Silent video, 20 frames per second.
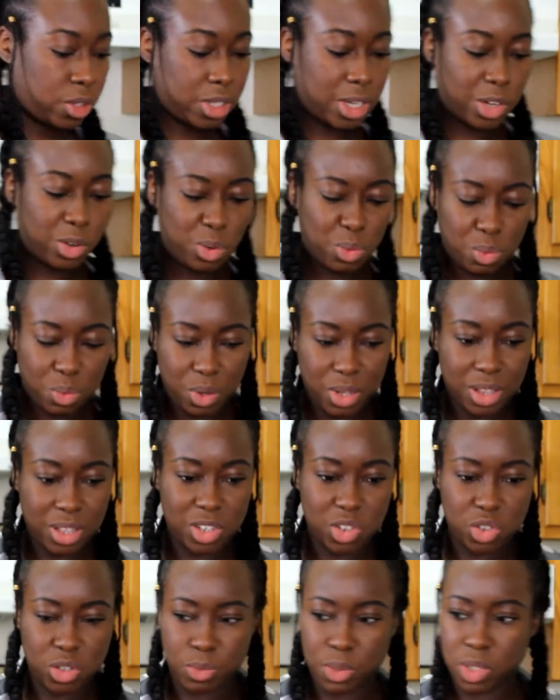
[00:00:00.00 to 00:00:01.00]
I don't want
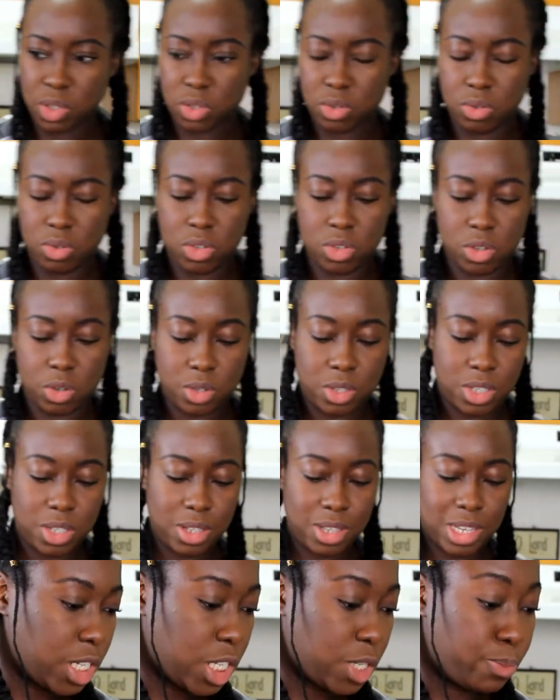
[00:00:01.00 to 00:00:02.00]
this to be too salty.
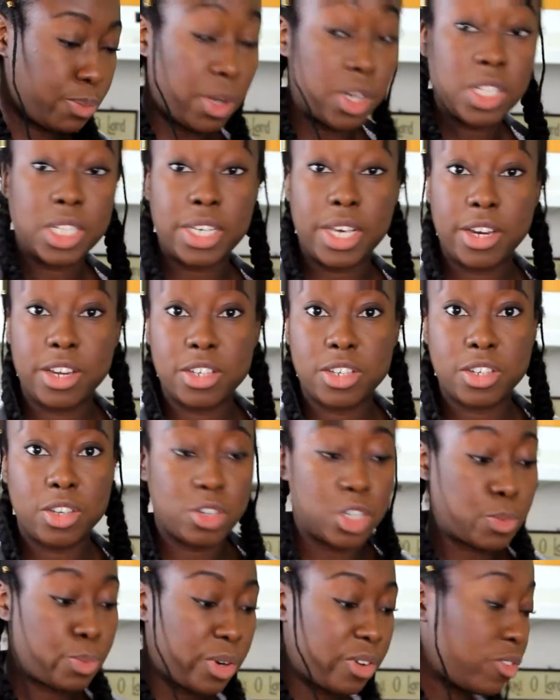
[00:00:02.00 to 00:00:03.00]
That's spontaneously or
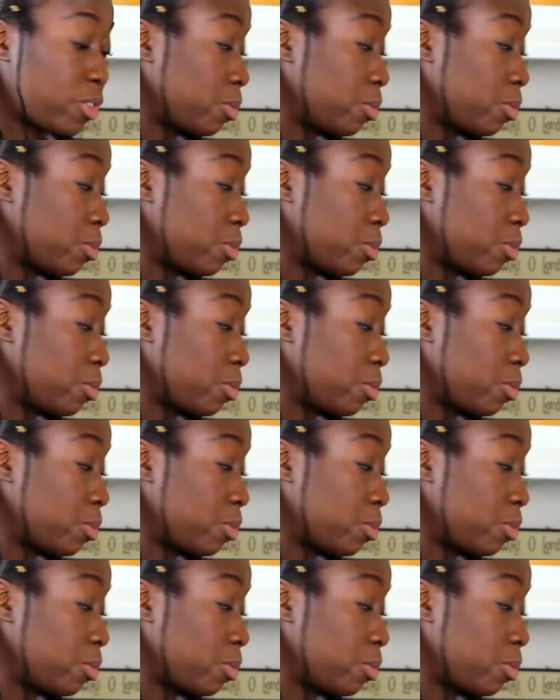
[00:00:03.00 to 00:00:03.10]
spur of the